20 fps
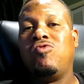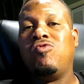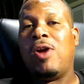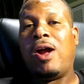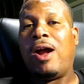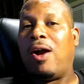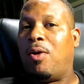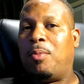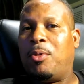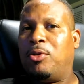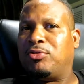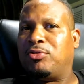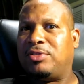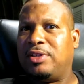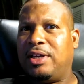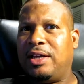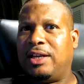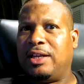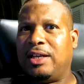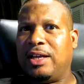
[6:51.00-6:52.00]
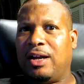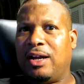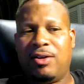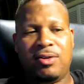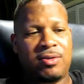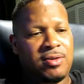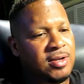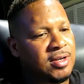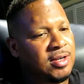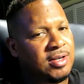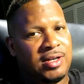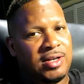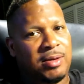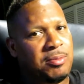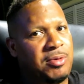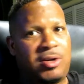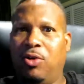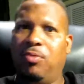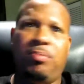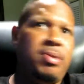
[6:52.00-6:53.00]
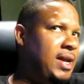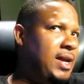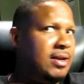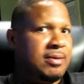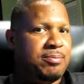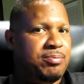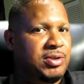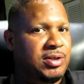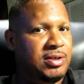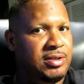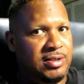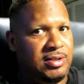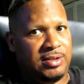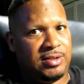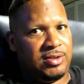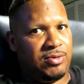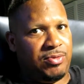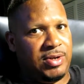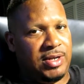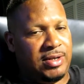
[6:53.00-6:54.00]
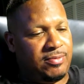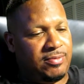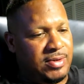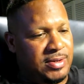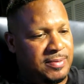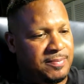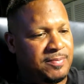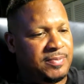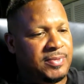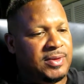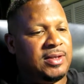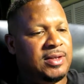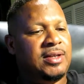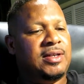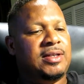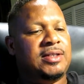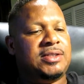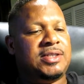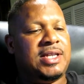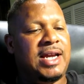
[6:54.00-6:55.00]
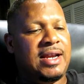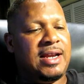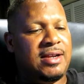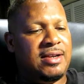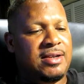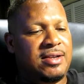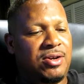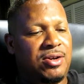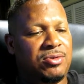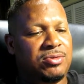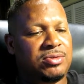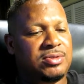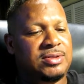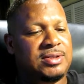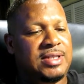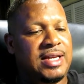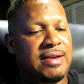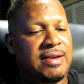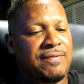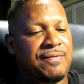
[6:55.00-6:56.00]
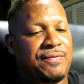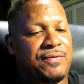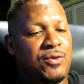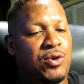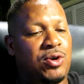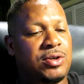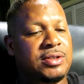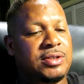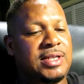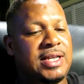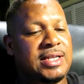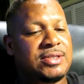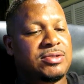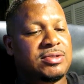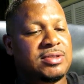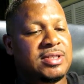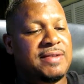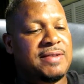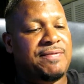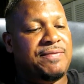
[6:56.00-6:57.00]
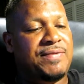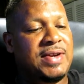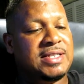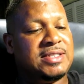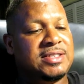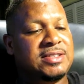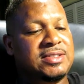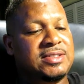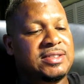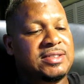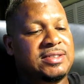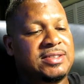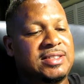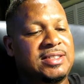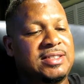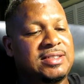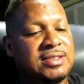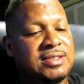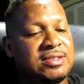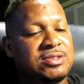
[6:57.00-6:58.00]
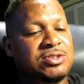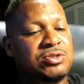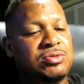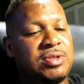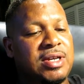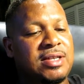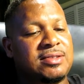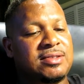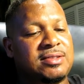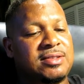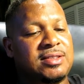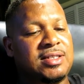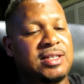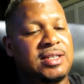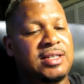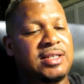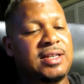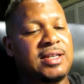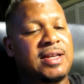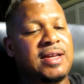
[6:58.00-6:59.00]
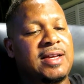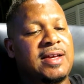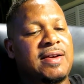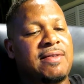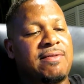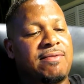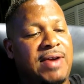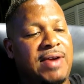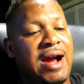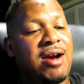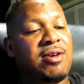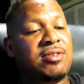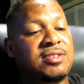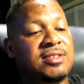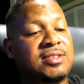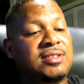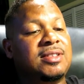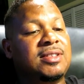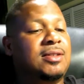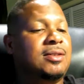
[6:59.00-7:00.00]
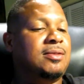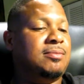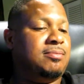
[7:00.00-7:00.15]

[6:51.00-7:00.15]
I almost said it, y'all. I'm going to go back and put it in the correct way. China notes that Fort Detrick's Infectious Disease Institute has studied viruses,